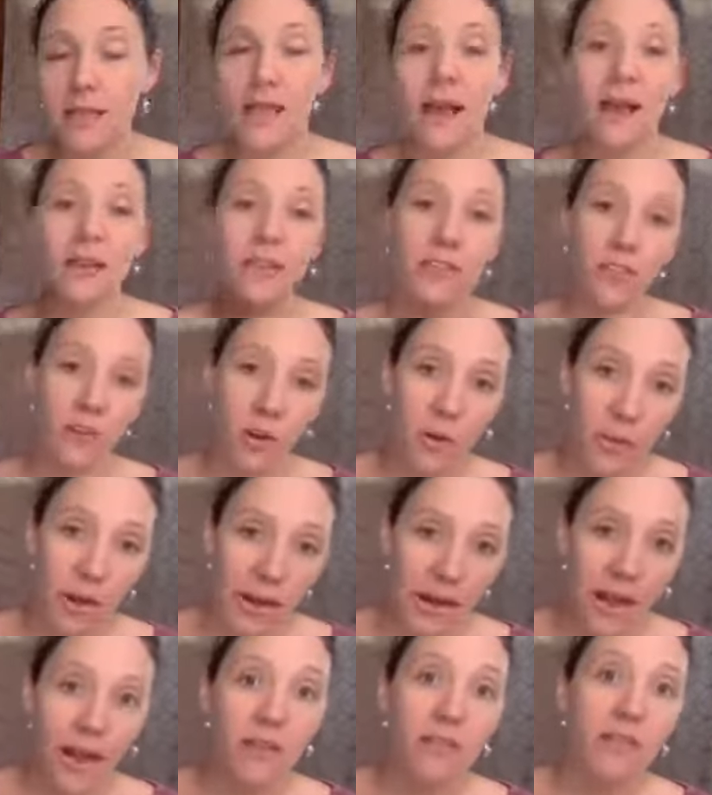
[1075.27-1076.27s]
And then they'll go
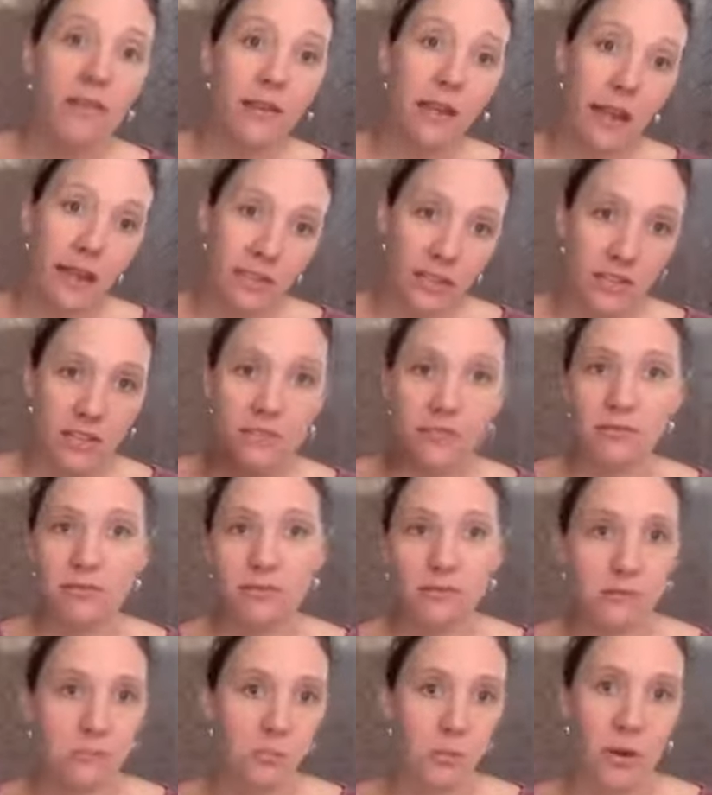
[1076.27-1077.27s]
back out and they'll
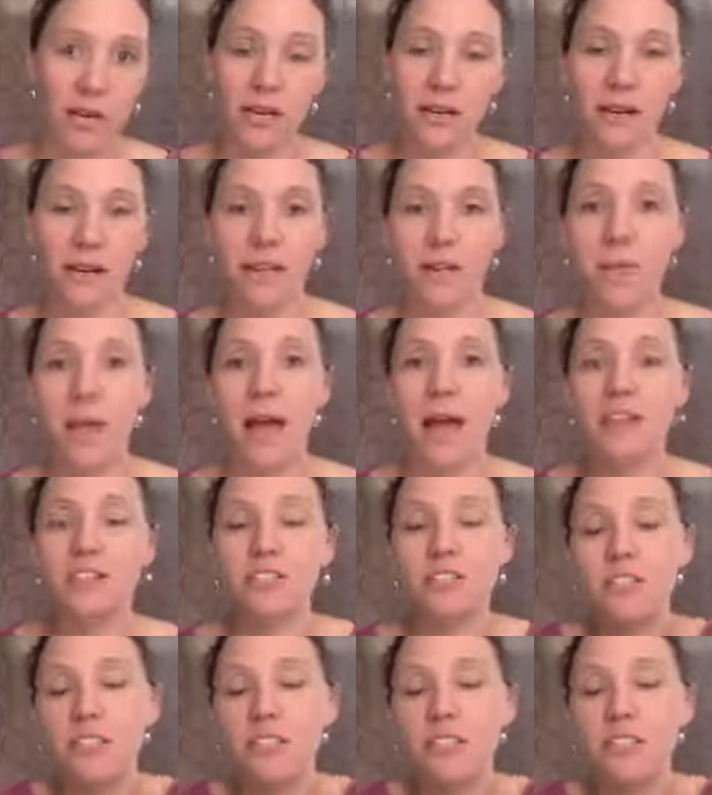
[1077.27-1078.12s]
bring in another batch.